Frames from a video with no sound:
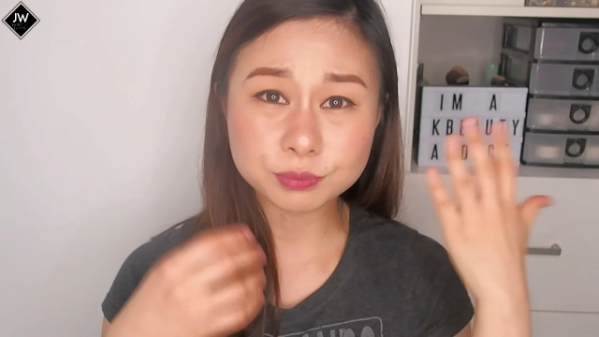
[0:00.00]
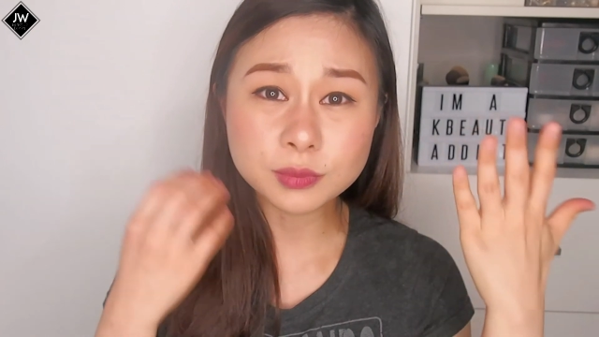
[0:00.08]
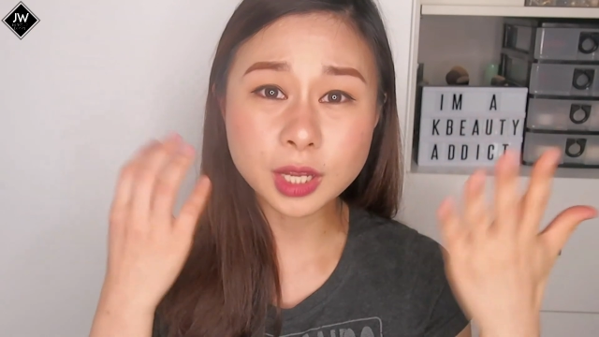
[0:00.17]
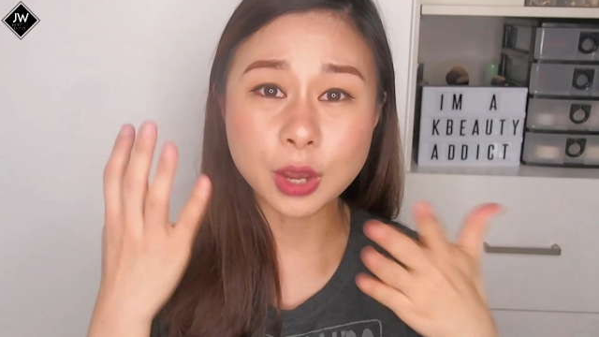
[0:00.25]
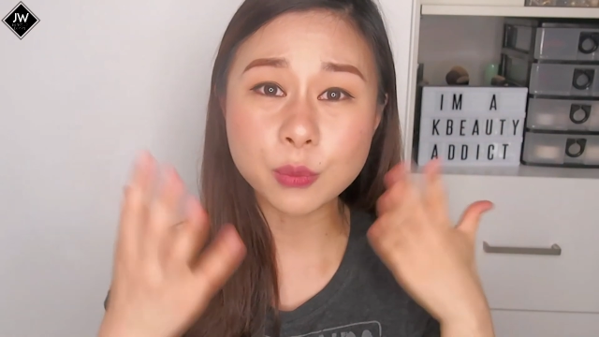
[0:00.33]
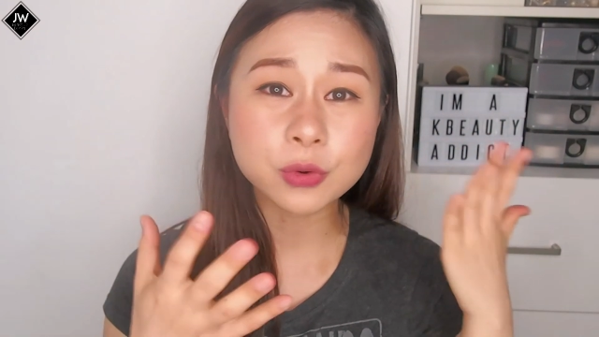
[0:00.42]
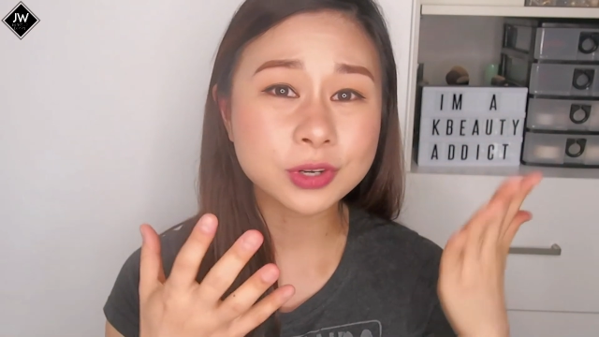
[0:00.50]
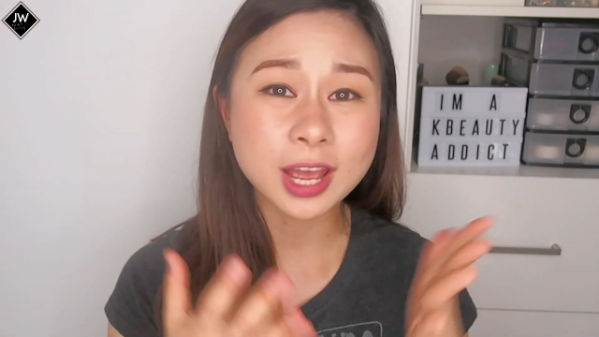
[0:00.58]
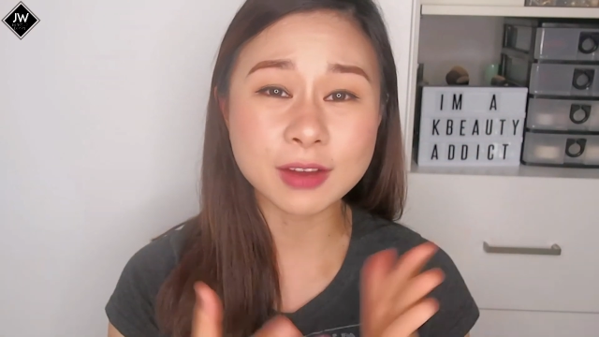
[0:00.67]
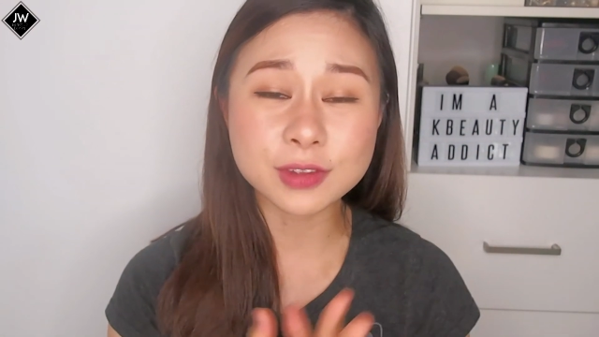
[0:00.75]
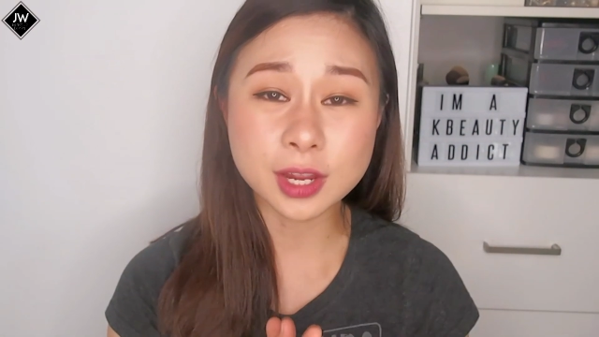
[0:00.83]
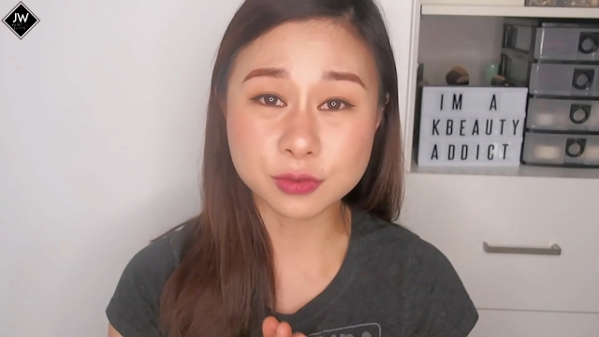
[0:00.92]
I won't
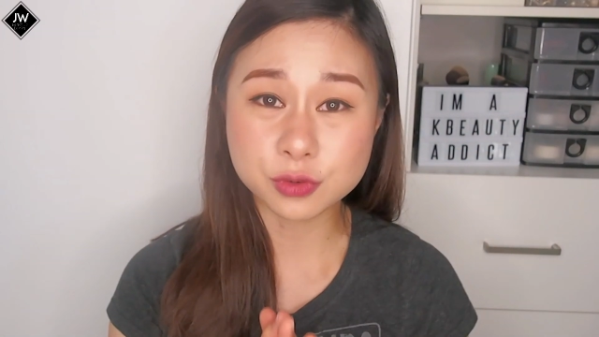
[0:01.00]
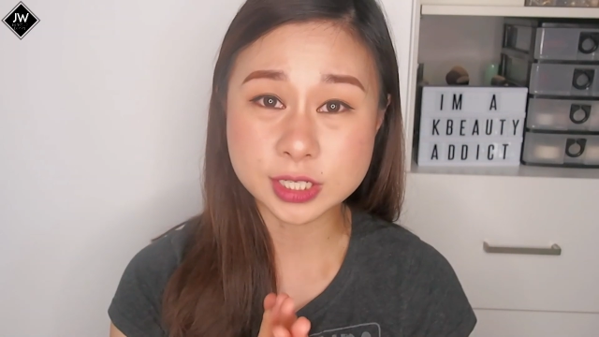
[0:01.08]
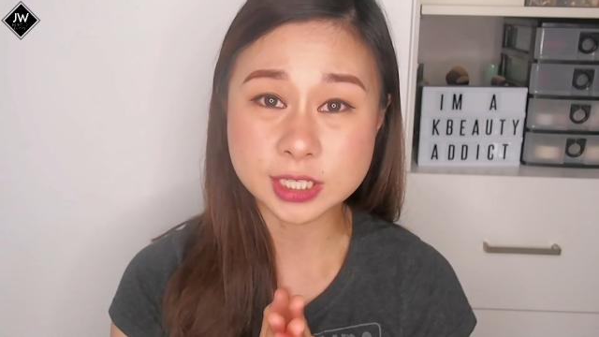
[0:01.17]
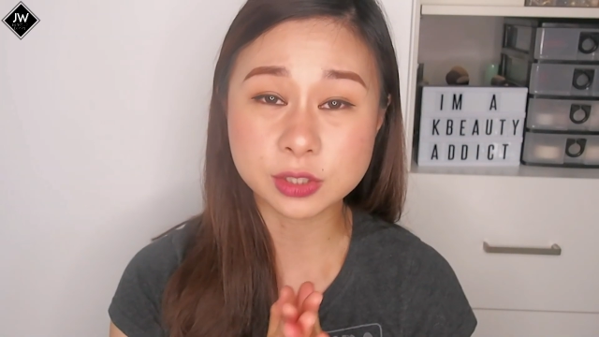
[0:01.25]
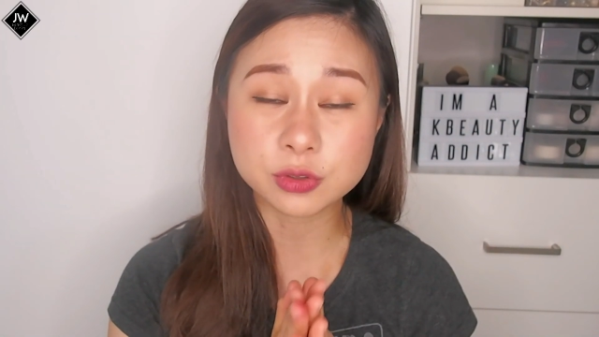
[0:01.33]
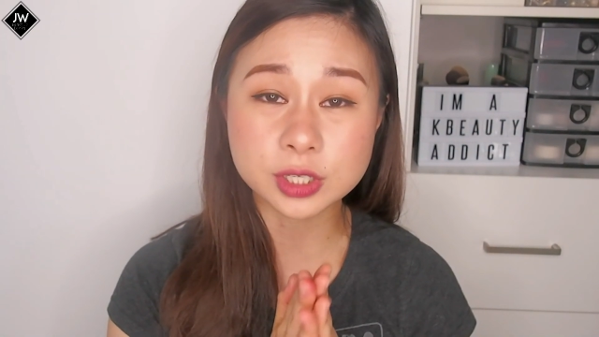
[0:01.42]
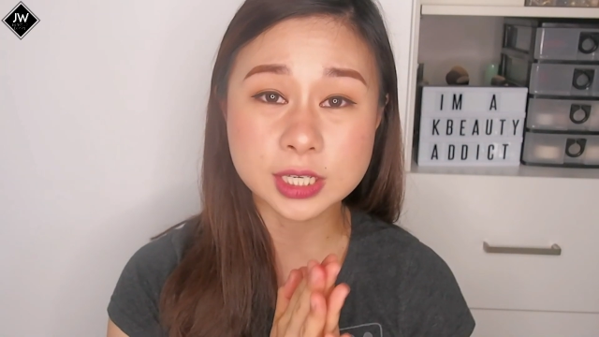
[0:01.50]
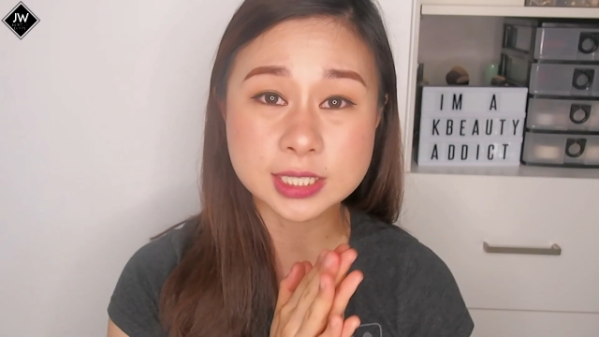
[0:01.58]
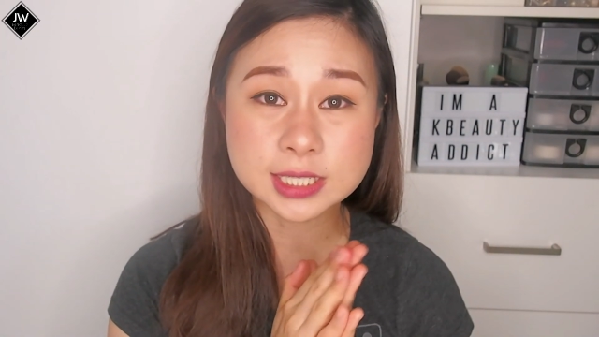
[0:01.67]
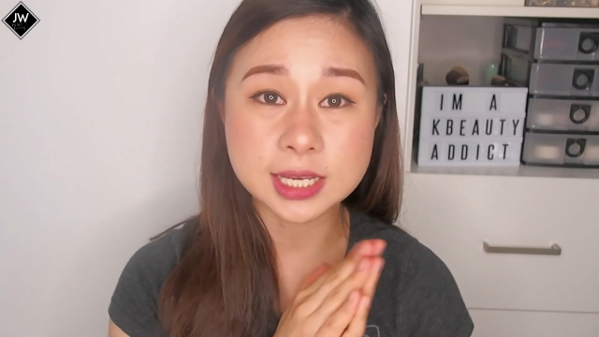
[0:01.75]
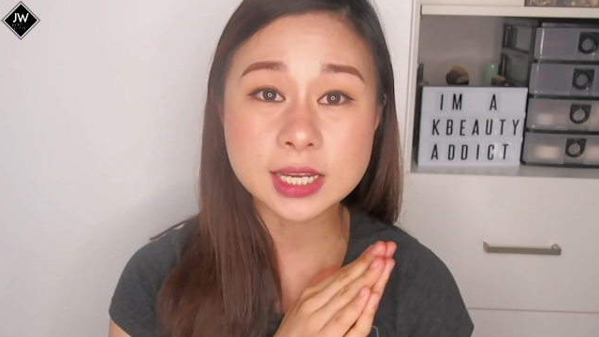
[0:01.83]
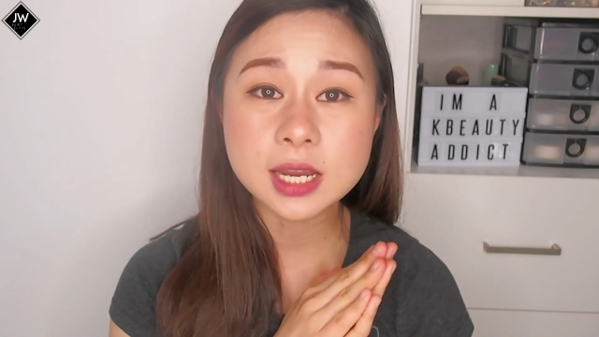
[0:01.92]
have that greasy looking
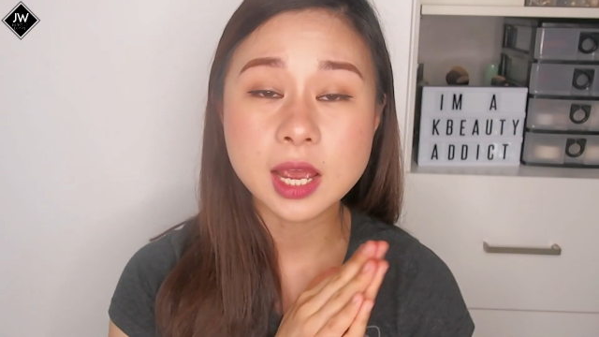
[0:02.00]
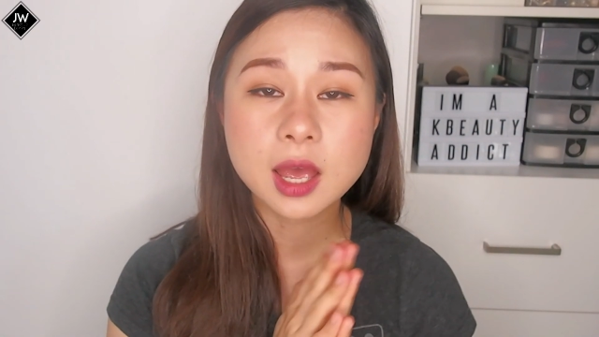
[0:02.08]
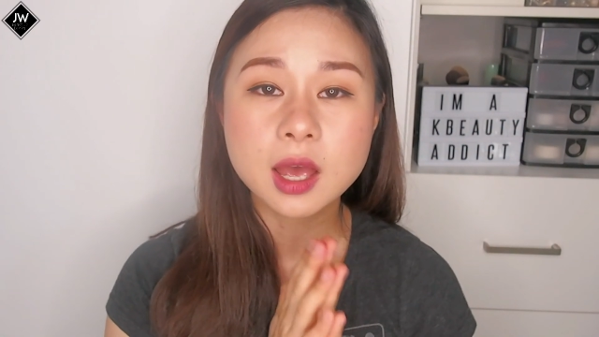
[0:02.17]
skin.